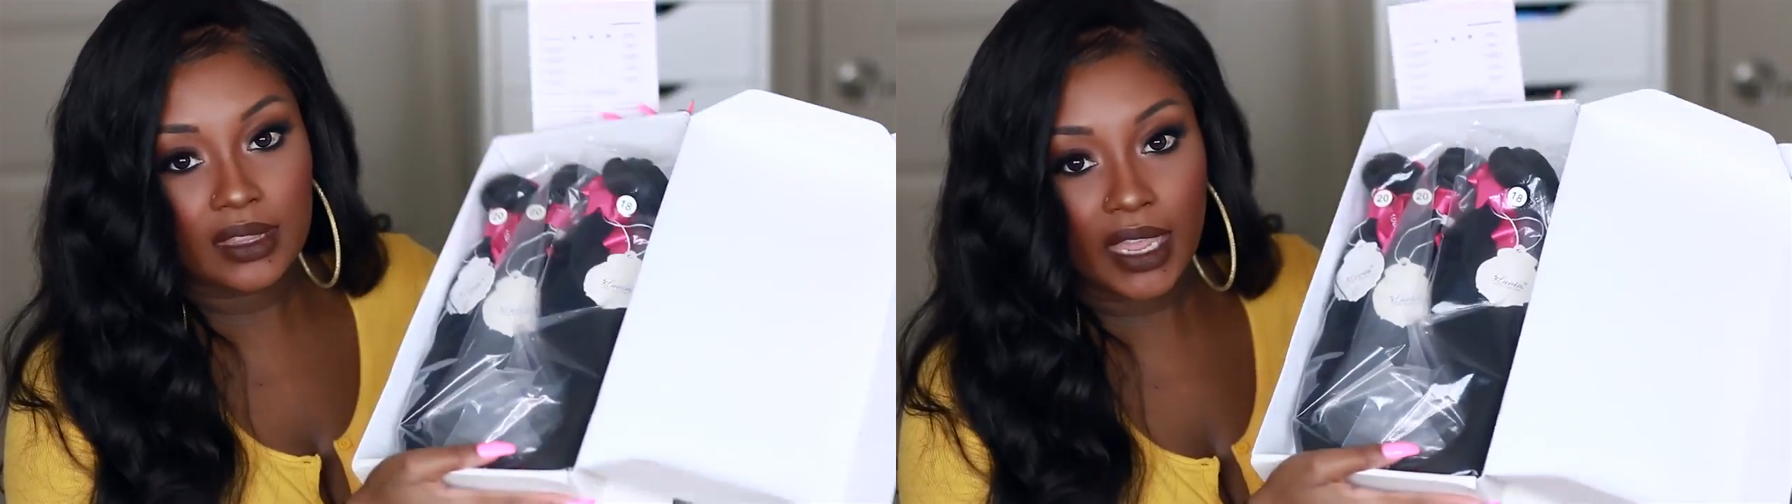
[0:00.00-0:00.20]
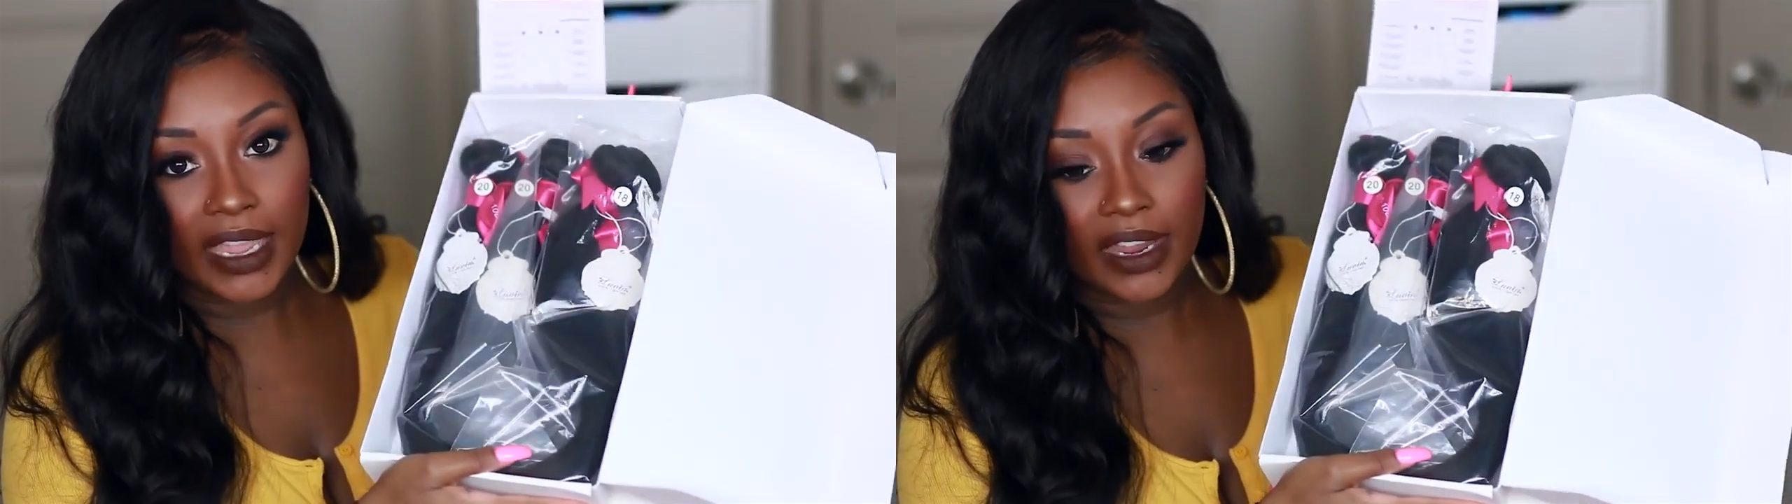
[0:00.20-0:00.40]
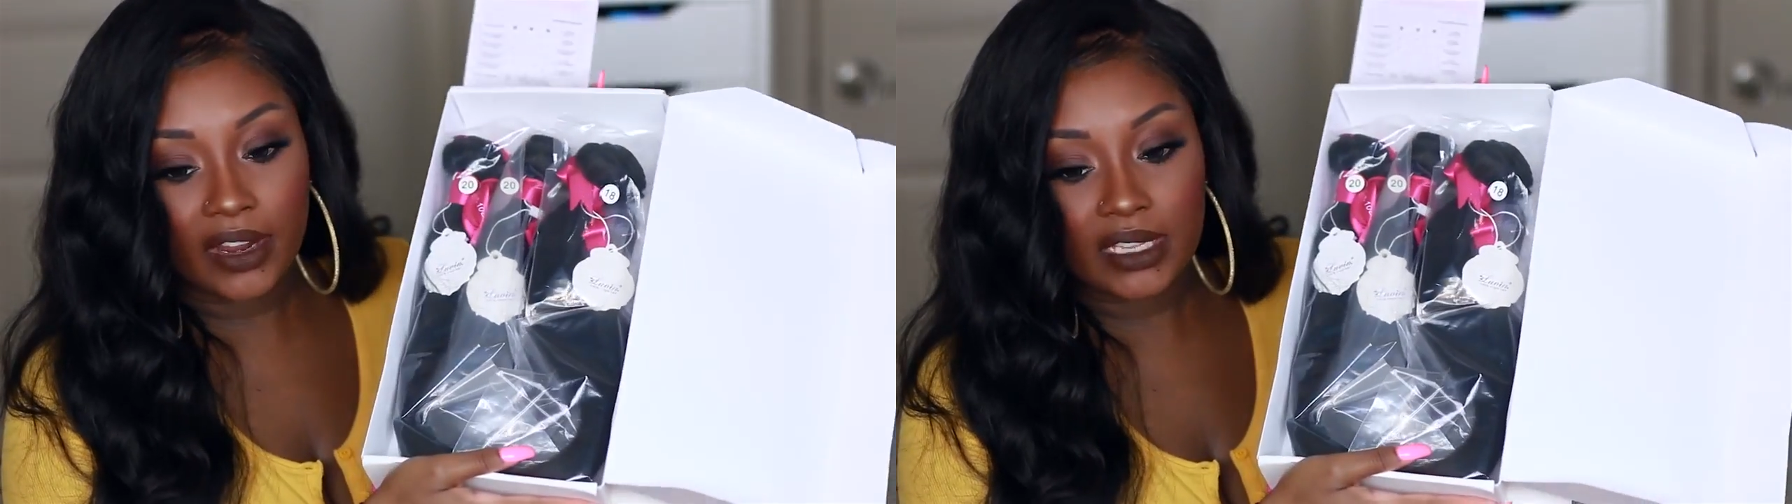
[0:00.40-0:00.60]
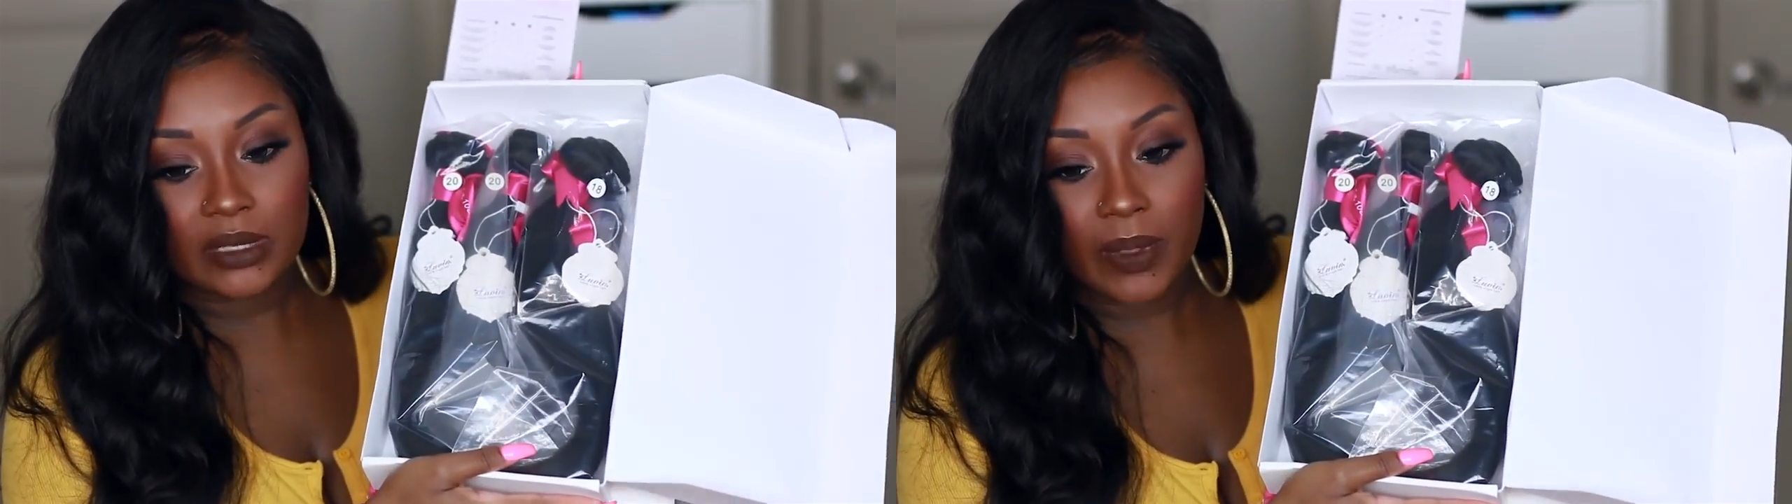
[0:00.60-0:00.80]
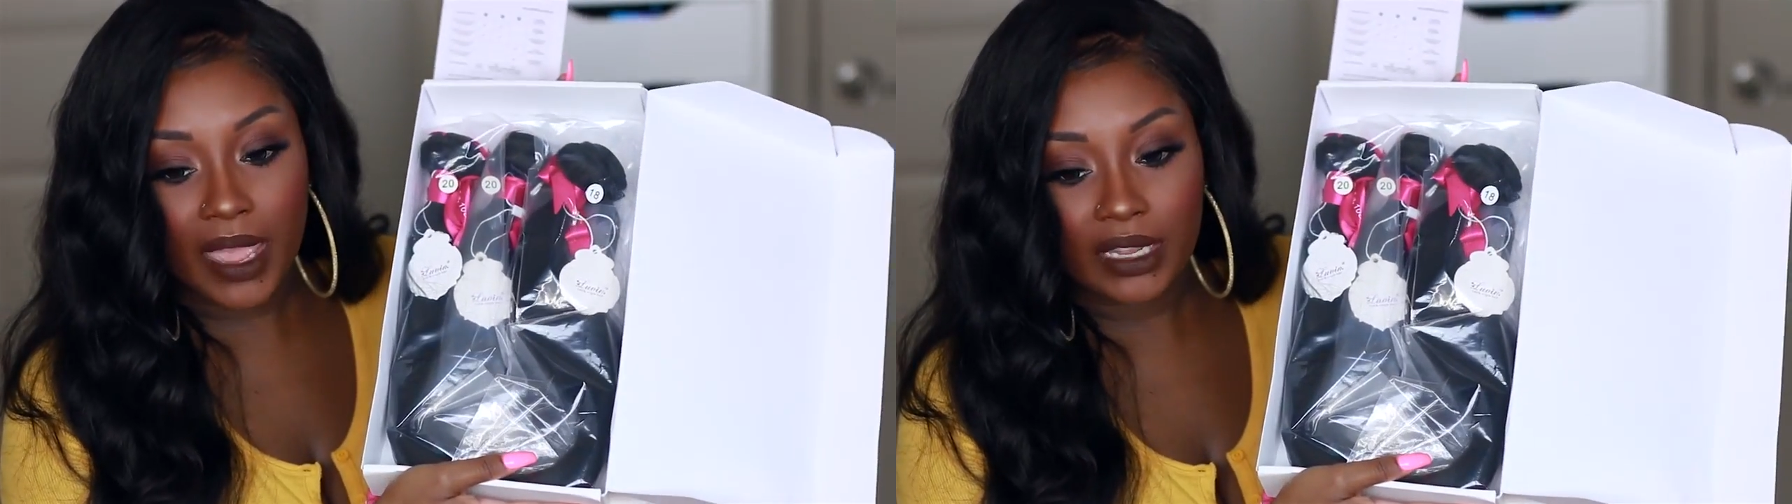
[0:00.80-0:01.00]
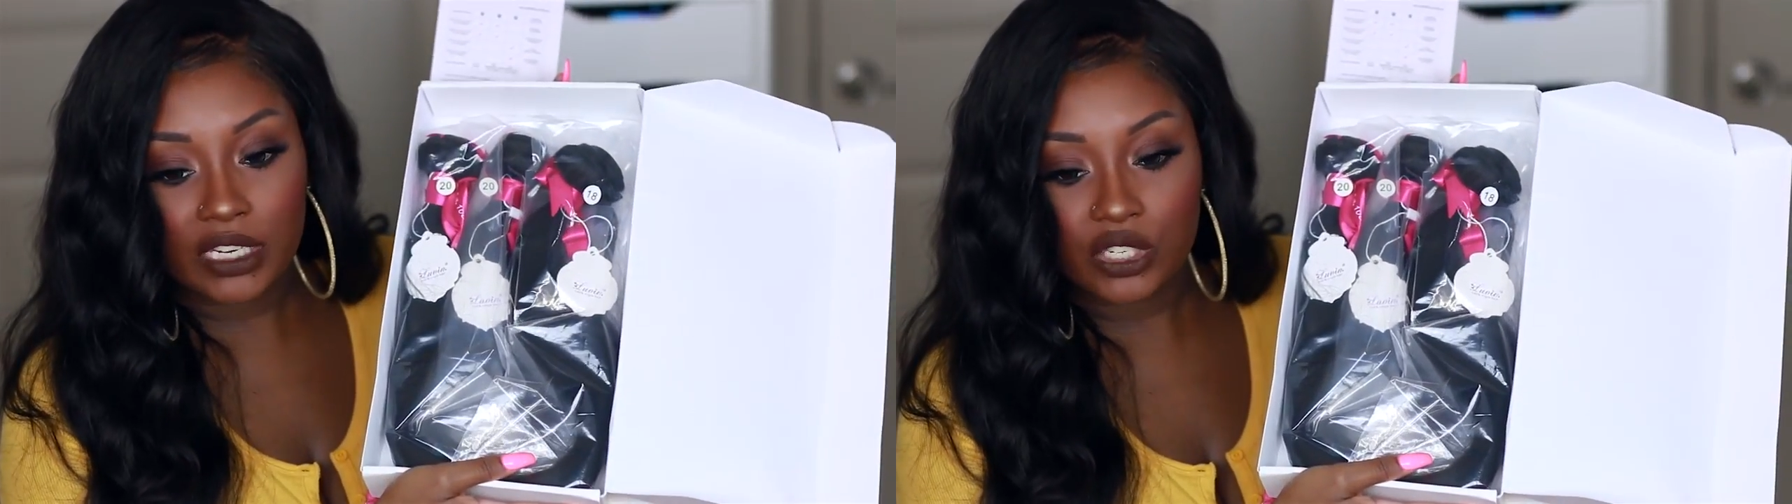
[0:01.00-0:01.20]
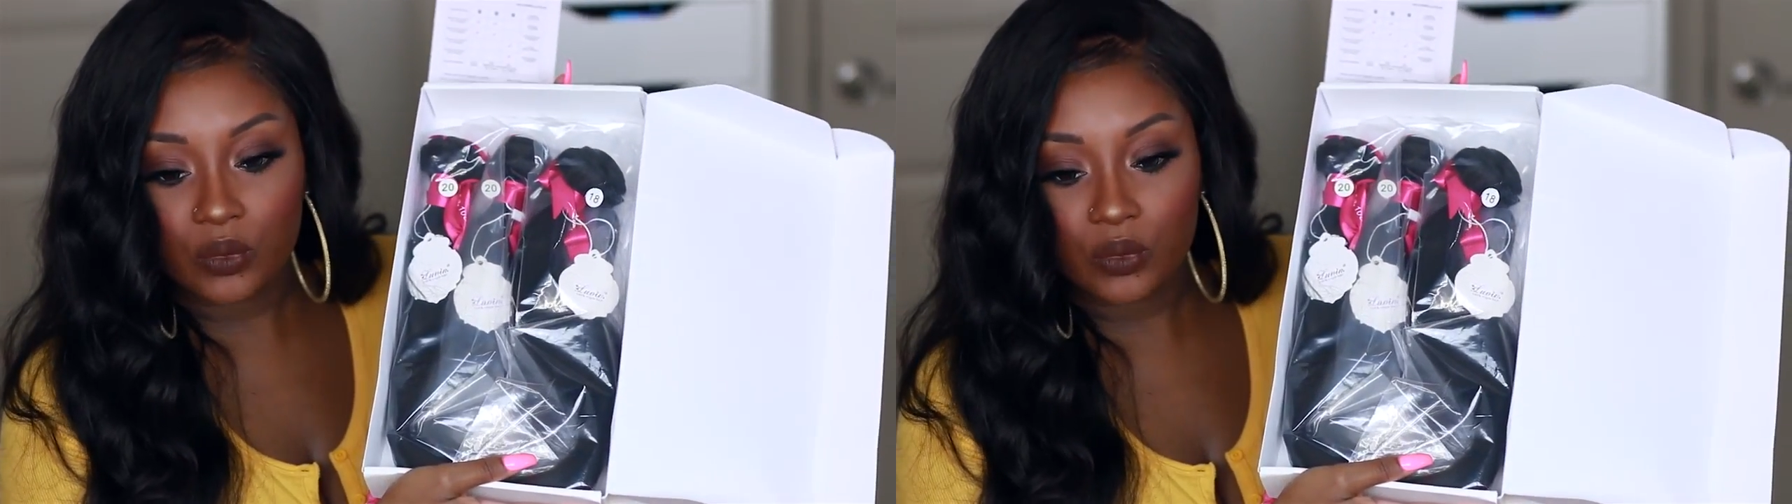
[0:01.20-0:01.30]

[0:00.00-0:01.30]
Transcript: the hair is packaged